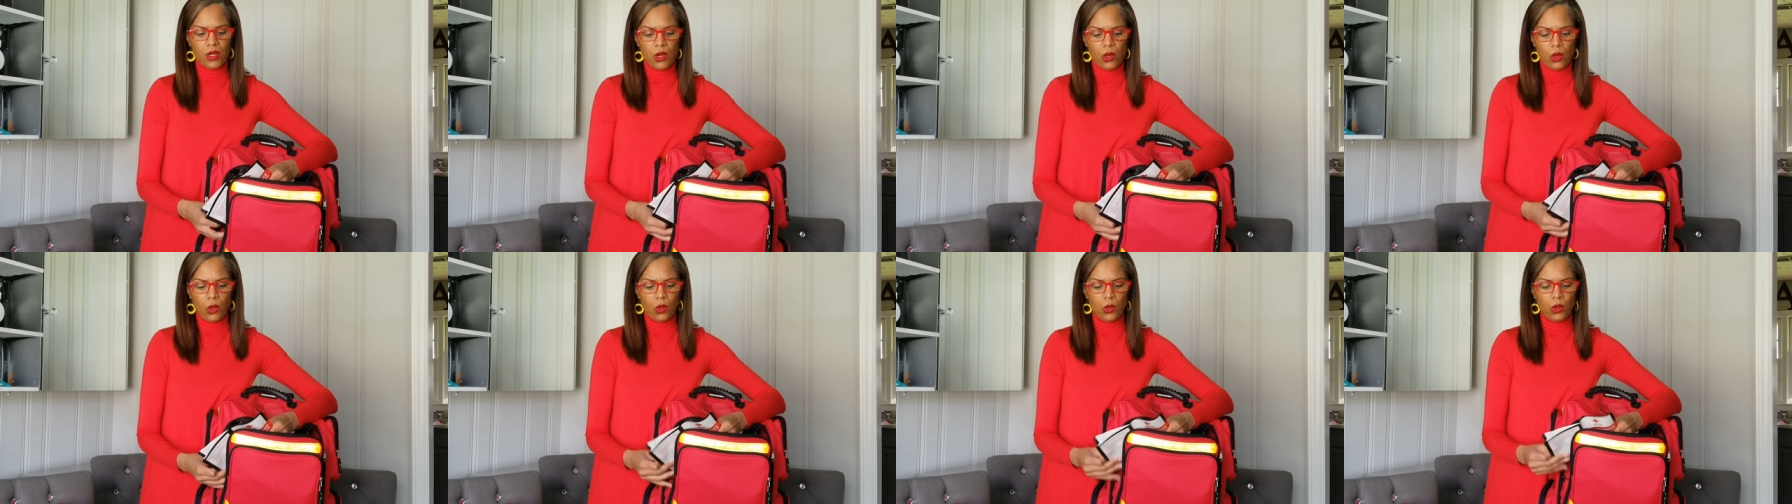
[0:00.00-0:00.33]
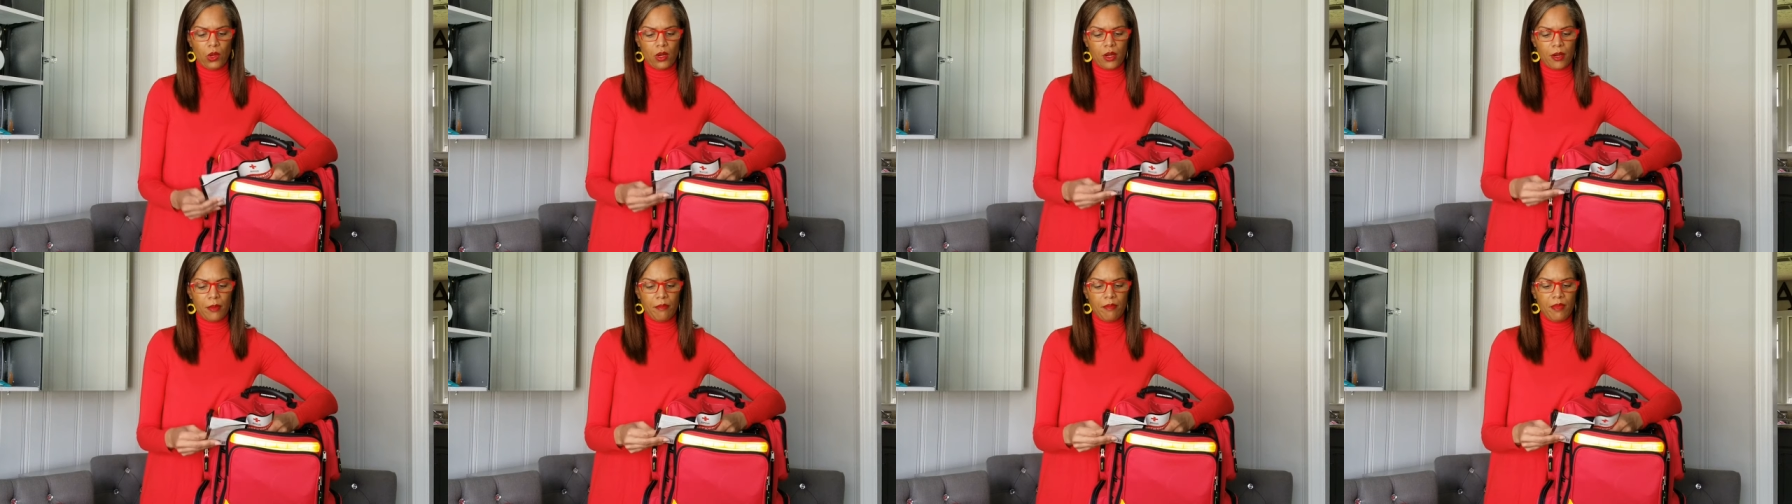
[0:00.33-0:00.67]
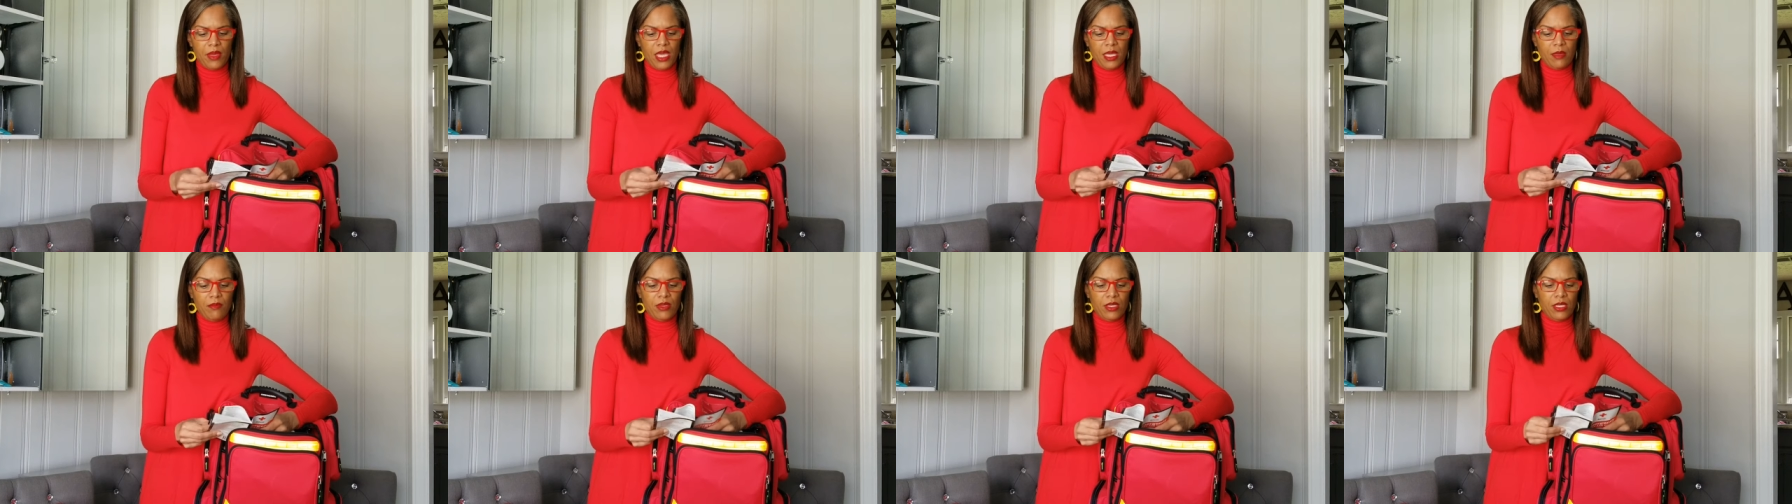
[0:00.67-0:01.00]
or
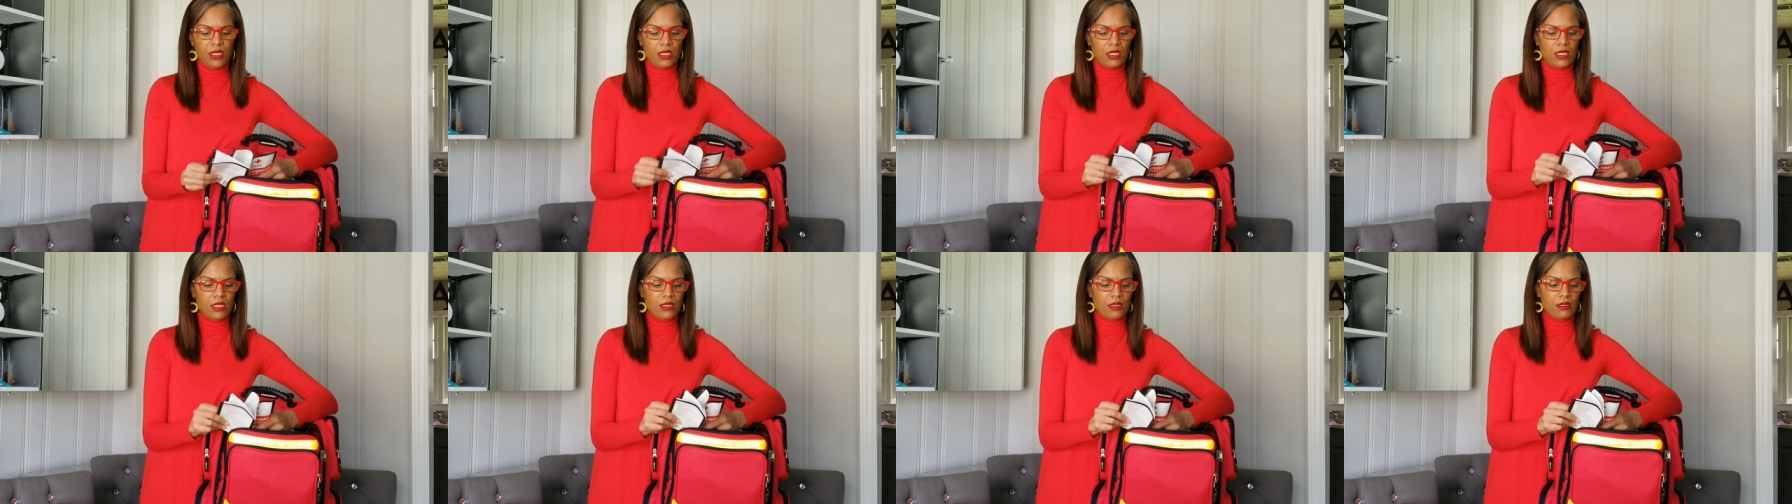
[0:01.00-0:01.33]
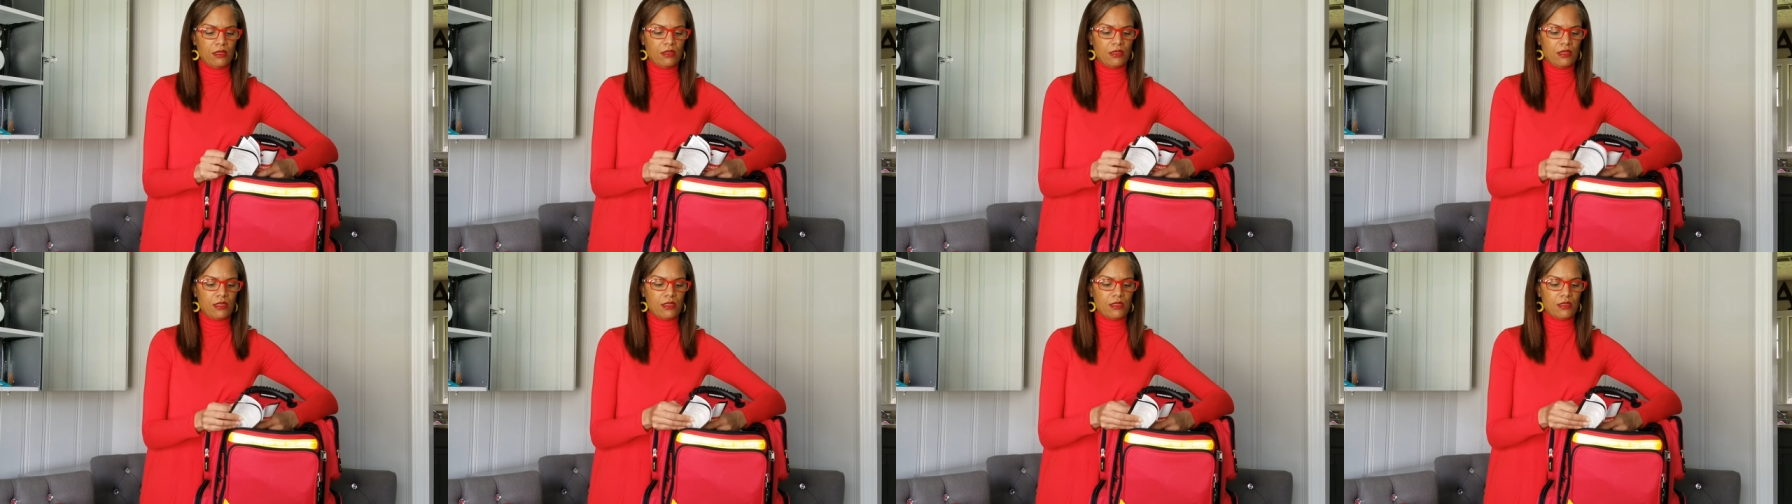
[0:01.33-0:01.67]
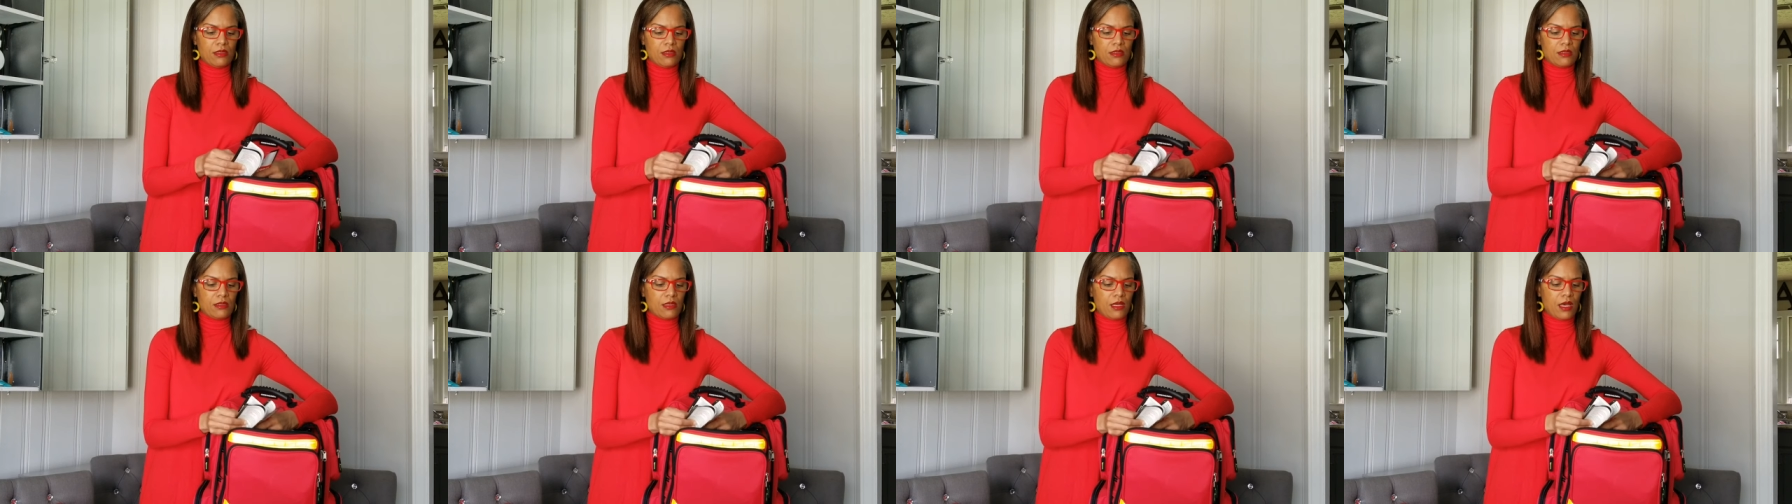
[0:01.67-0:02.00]
maybe it
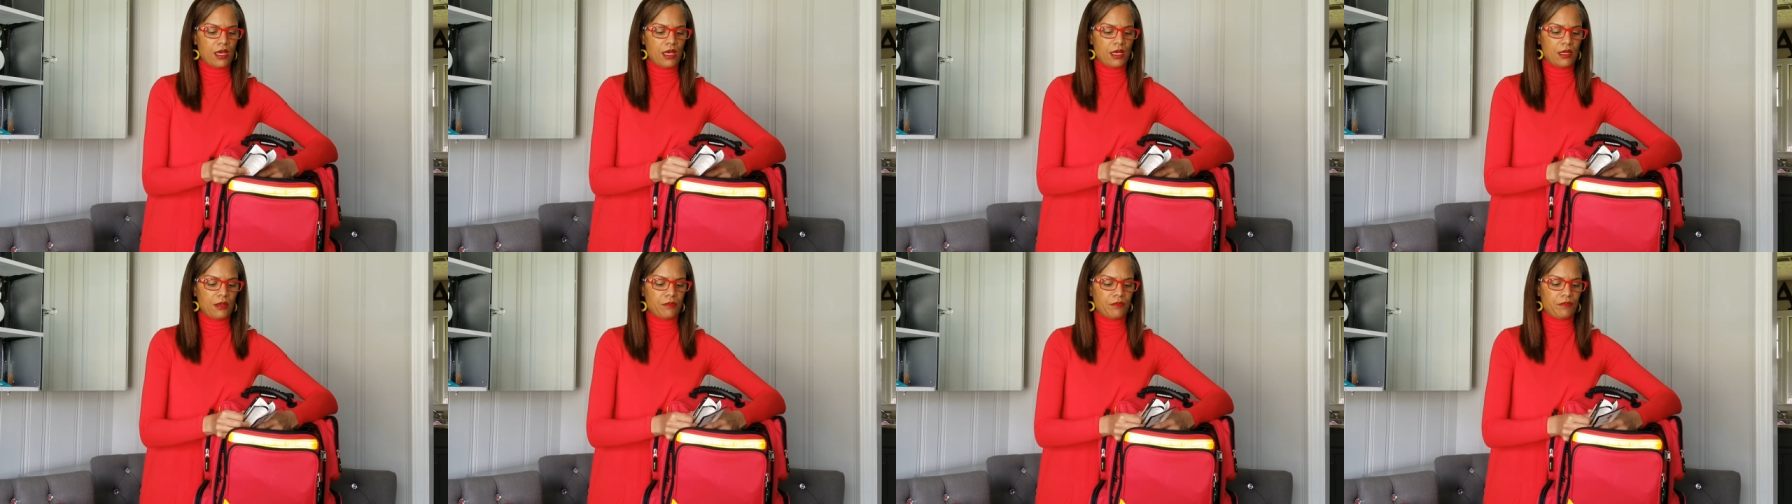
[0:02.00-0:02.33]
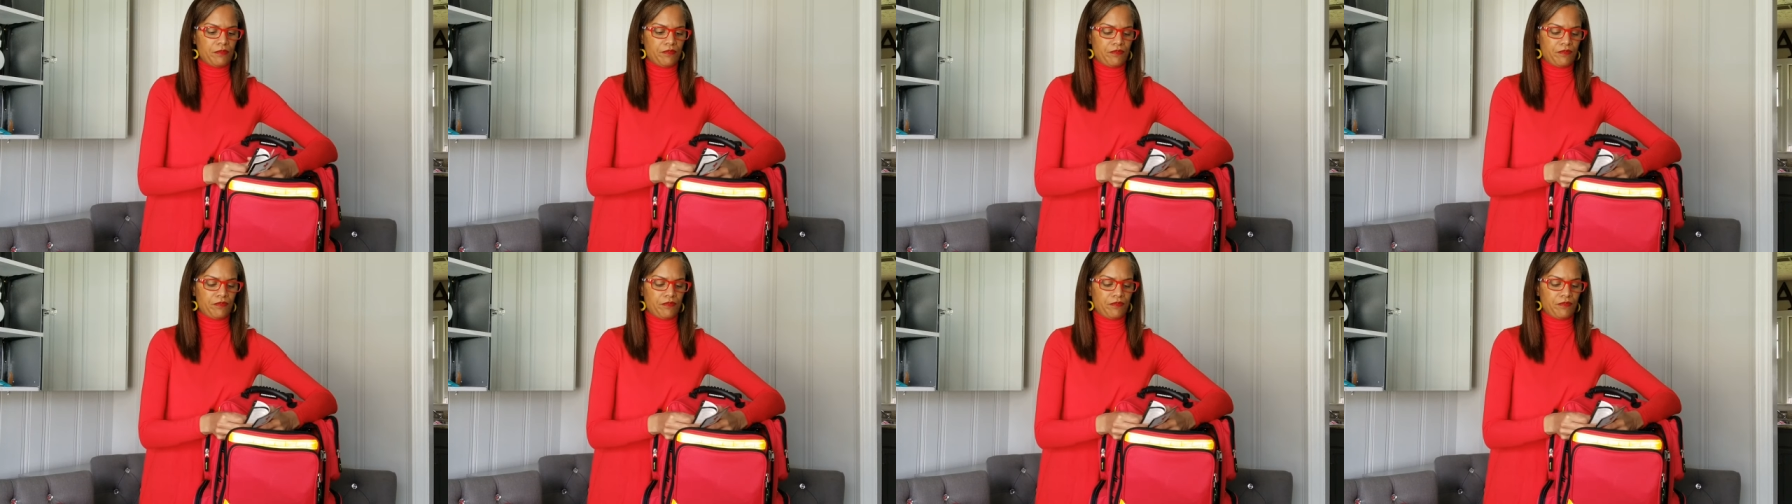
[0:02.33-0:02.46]
is um,